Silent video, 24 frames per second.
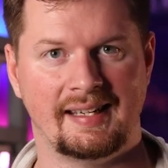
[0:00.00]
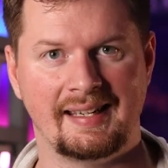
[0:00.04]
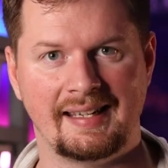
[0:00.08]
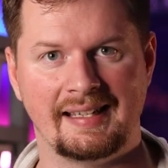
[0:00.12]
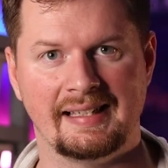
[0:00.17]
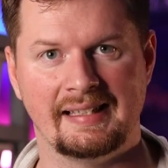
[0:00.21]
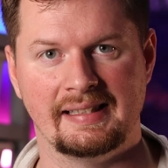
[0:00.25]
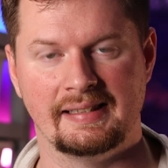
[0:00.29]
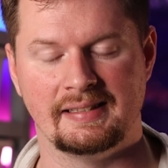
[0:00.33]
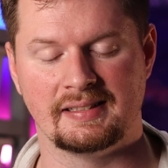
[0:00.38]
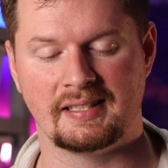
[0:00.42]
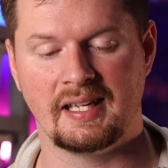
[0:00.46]

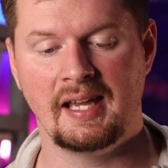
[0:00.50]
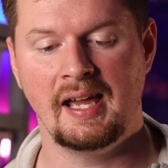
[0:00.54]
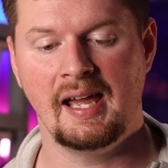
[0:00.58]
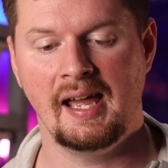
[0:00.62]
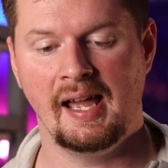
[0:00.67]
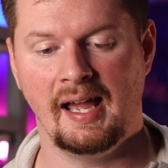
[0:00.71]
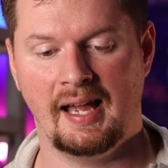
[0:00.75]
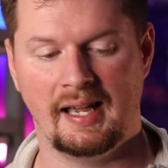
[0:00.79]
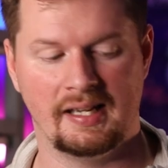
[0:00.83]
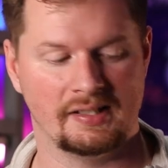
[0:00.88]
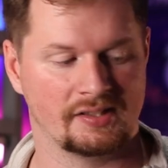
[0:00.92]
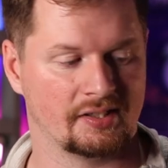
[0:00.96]
And
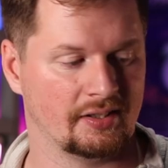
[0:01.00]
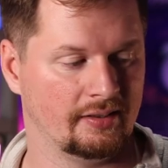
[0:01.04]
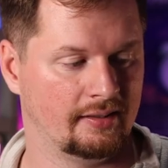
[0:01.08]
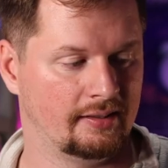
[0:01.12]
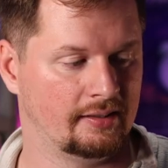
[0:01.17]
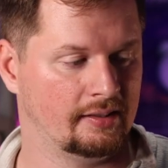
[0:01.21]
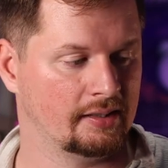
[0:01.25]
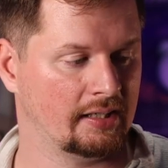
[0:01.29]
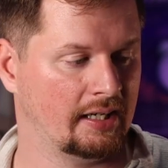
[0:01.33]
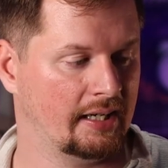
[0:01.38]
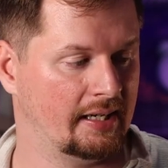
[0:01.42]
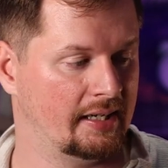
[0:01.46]
as
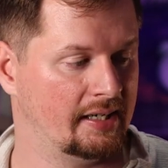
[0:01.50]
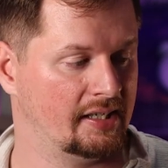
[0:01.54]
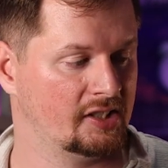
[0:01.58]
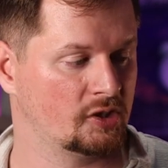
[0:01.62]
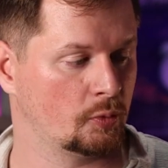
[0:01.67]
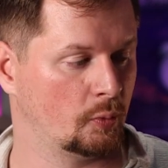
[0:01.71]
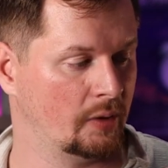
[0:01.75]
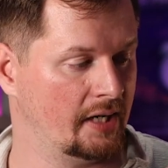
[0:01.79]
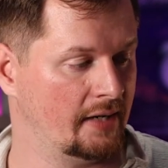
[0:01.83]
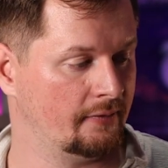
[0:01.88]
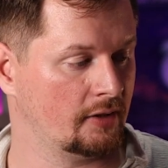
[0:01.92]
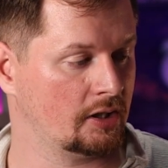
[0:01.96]
long as
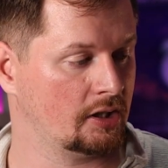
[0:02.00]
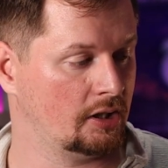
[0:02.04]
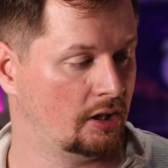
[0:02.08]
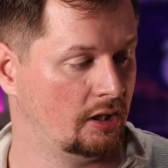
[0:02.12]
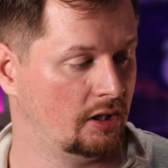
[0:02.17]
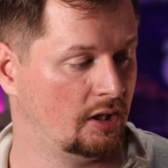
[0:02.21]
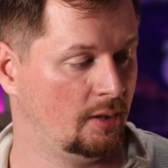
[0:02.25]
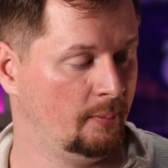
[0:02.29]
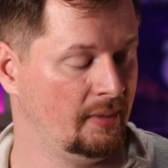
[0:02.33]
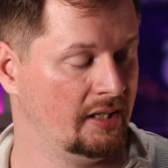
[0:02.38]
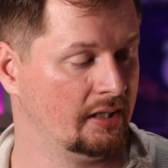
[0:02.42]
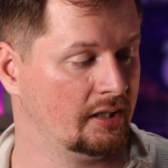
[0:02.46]
whatever
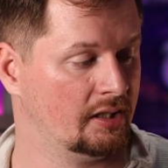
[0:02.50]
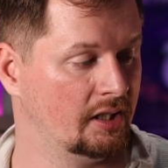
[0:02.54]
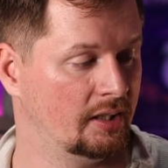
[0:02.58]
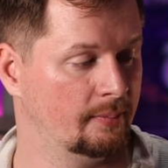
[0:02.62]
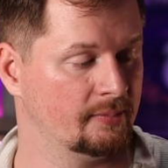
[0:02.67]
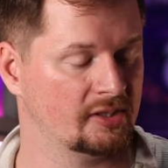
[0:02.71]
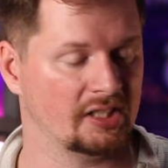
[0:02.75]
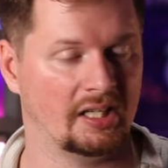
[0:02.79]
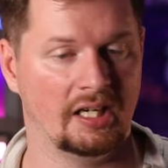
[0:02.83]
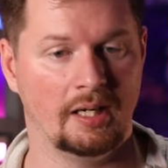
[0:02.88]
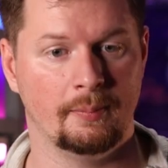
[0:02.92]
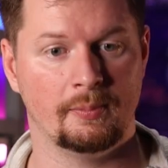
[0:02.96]
comment
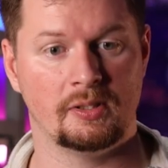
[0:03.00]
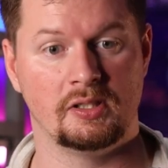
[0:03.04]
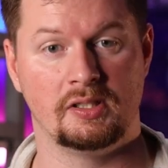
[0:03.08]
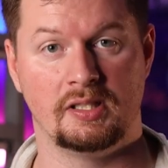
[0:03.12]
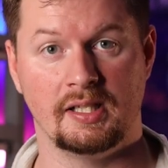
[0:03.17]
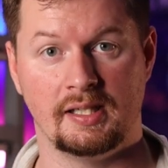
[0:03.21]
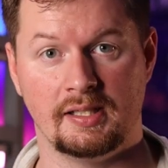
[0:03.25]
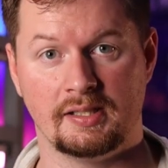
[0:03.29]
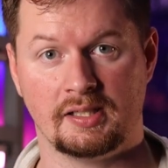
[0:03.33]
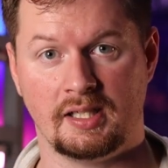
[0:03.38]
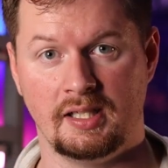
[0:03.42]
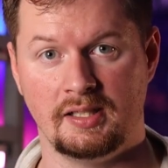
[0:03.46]
comes up
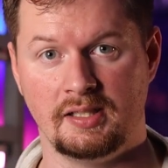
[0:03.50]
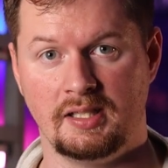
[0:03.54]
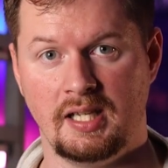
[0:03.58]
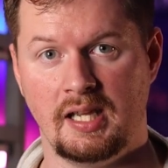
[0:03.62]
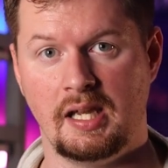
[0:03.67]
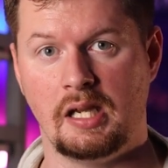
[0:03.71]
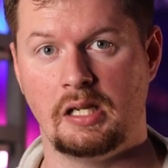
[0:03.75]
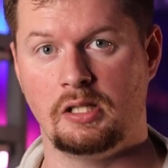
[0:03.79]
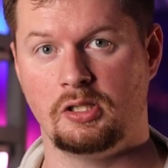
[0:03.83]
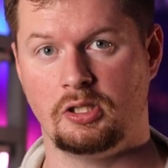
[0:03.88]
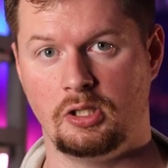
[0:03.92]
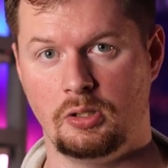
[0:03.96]
does
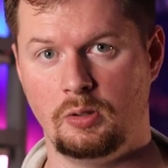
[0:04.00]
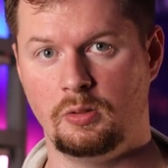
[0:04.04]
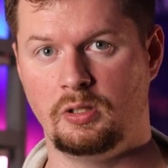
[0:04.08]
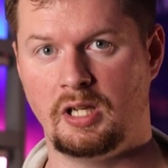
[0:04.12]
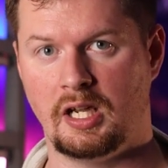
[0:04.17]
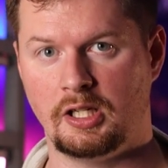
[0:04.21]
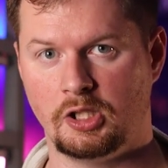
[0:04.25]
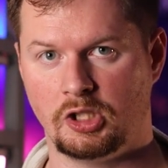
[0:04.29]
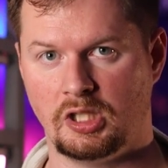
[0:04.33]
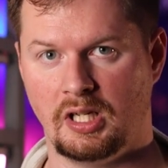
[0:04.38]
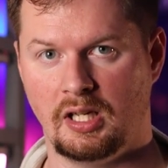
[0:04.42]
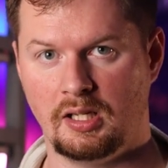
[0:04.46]
contain
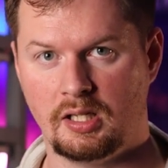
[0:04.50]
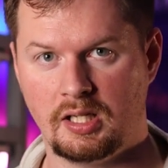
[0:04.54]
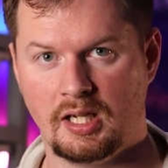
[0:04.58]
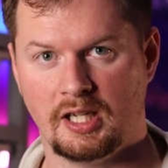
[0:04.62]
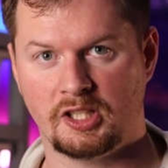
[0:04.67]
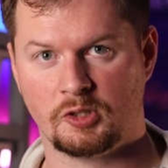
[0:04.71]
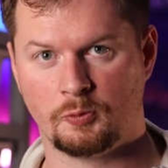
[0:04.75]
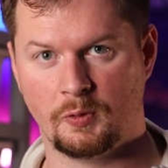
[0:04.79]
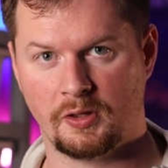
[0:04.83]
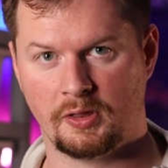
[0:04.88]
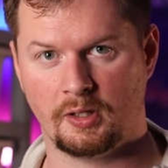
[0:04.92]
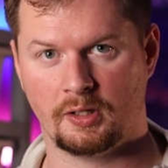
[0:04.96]
2-day shed
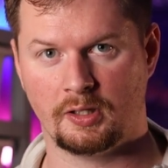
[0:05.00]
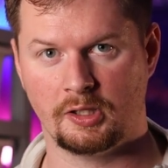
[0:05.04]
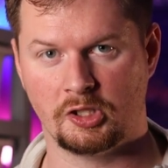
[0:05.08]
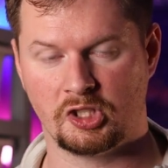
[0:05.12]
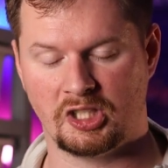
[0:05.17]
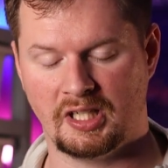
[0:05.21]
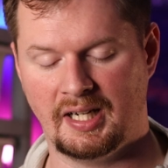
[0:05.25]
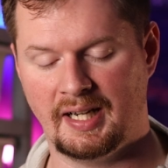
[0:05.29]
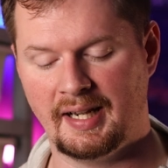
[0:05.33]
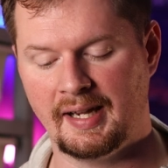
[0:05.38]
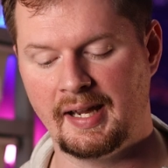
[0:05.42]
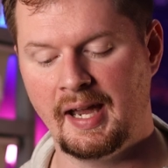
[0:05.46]
tests with
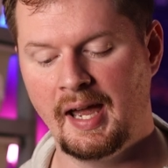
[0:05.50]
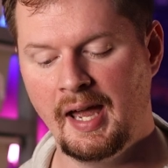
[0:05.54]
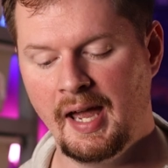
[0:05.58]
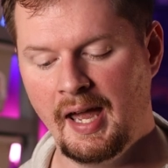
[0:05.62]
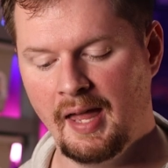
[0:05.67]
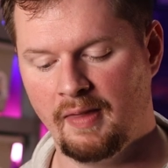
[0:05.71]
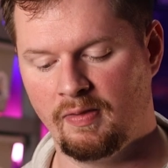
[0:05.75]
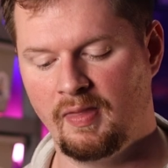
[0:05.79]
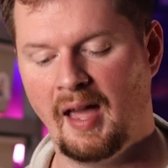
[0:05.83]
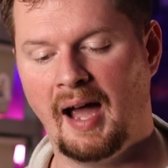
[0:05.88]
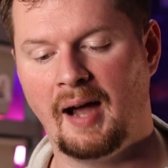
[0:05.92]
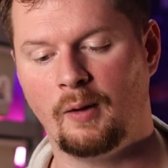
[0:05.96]
RGI,
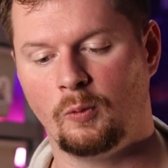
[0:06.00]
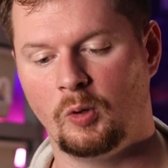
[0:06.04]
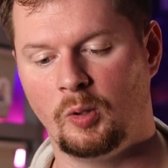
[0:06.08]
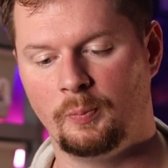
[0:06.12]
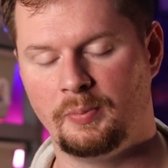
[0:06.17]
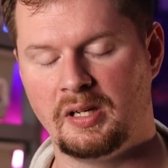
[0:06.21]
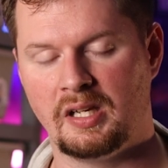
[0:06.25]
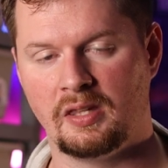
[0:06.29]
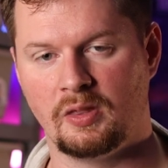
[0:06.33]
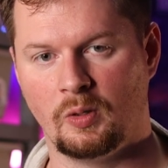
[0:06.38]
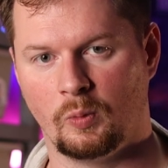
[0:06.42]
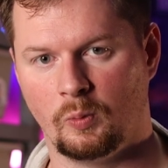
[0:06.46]
that will
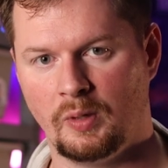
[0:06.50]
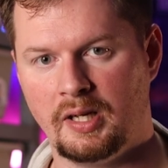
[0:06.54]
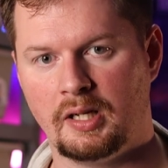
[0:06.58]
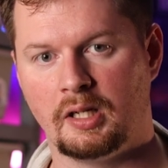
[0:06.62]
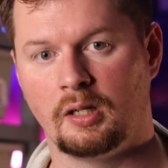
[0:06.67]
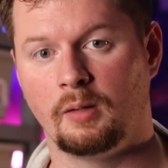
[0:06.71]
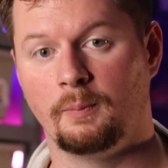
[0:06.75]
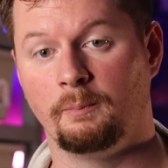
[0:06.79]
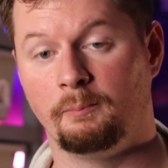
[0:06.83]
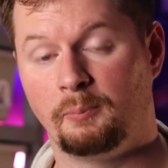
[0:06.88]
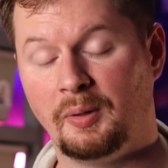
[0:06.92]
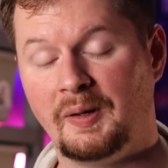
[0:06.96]
be the
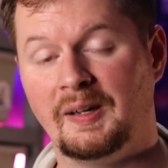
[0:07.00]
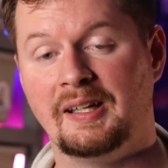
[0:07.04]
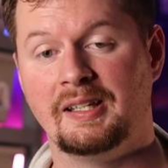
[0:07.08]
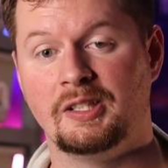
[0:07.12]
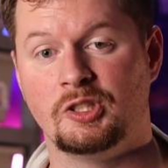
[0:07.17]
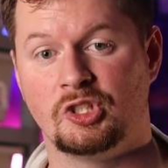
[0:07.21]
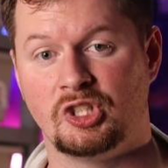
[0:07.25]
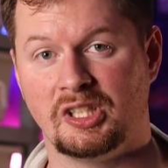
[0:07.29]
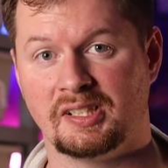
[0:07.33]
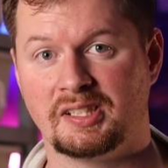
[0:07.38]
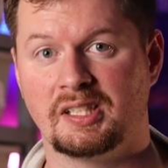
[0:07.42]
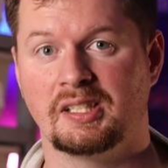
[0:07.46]
winner. But
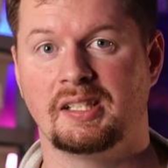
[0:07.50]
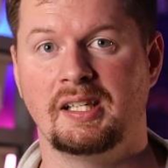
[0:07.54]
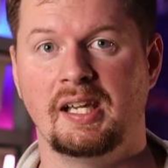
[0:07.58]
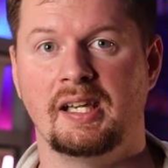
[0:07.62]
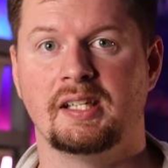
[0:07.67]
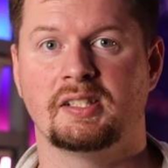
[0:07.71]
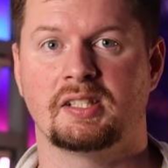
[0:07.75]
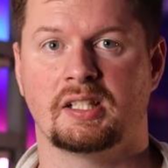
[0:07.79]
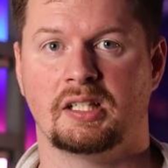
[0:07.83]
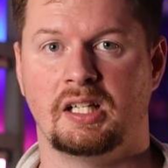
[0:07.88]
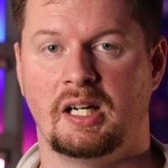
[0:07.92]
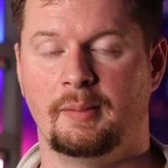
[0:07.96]
just in
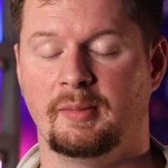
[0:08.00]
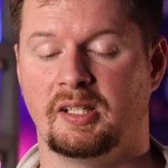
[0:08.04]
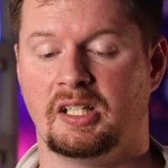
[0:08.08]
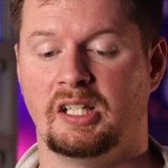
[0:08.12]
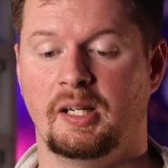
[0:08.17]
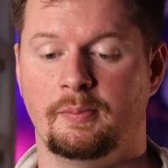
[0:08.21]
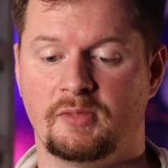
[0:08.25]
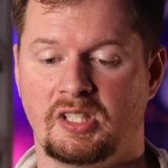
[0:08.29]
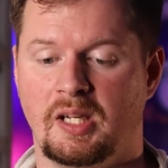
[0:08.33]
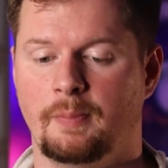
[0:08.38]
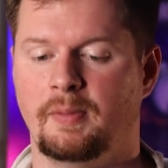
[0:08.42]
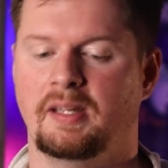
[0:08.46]
case a comment
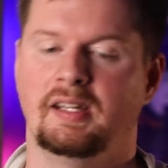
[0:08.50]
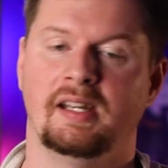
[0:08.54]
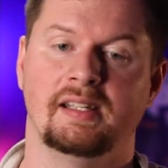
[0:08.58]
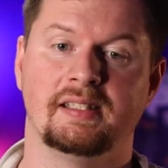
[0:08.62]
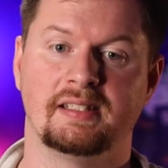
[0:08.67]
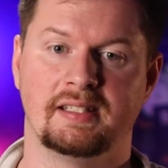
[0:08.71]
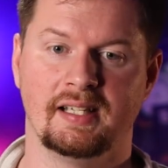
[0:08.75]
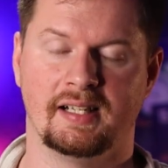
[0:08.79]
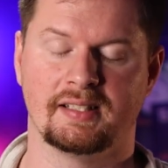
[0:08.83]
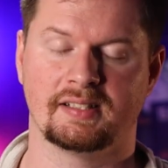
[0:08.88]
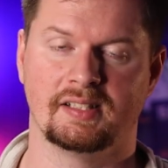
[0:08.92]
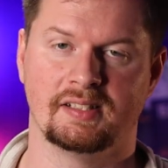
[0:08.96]
comes up and
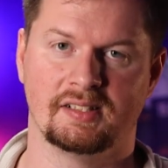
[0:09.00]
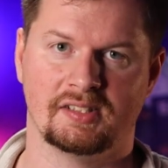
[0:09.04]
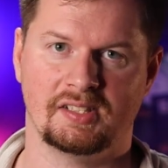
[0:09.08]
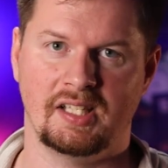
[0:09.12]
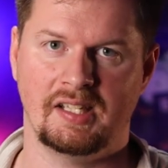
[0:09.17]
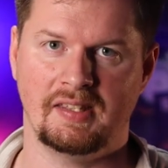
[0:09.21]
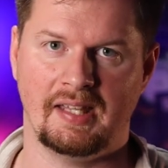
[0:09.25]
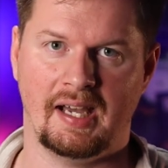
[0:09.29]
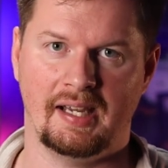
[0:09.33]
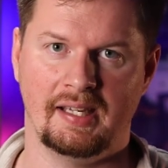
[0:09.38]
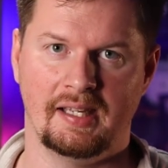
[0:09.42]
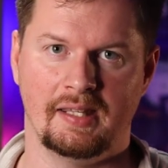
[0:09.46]
it doesn't
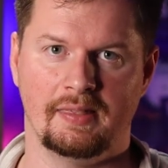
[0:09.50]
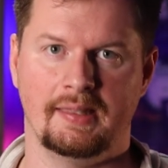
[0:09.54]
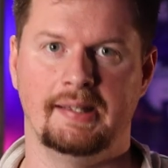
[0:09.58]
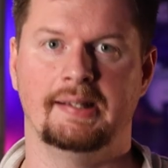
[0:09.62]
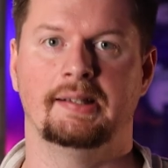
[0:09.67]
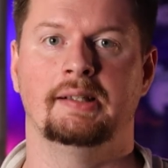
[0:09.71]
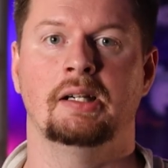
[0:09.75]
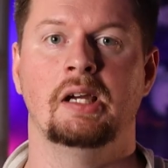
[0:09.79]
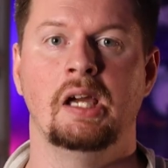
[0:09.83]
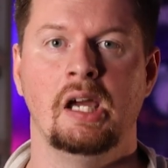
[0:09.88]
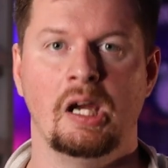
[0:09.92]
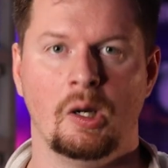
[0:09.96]
say that in
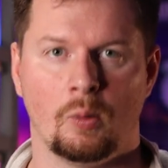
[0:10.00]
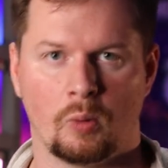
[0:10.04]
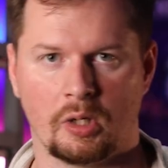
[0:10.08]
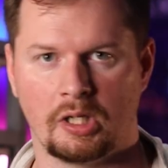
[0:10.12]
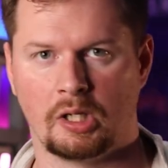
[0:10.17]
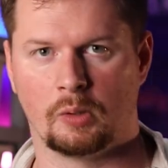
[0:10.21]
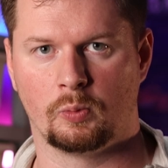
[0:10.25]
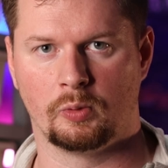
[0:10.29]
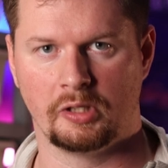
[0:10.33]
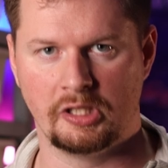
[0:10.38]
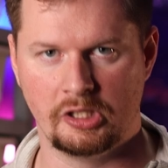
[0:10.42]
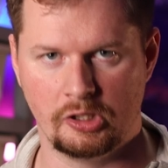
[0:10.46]
there, we're
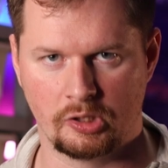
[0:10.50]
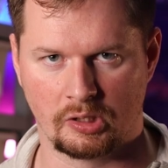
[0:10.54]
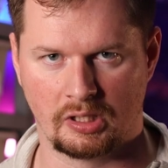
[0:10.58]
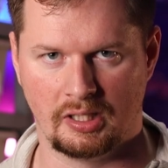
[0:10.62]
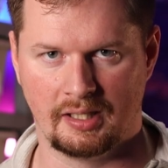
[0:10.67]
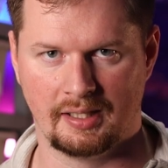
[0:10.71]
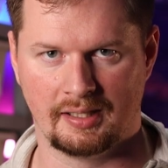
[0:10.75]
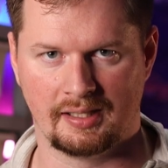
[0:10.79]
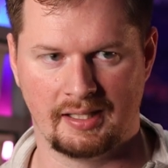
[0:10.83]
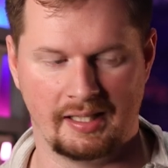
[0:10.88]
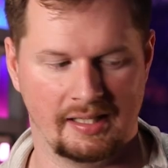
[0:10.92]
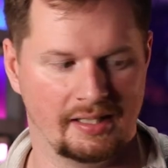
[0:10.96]
gonna
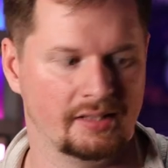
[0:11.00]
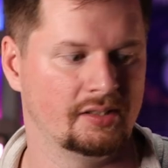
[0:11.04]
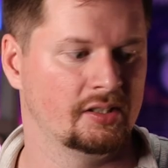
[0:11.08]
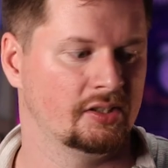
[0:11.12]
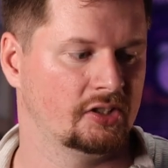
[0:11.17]
redraw again.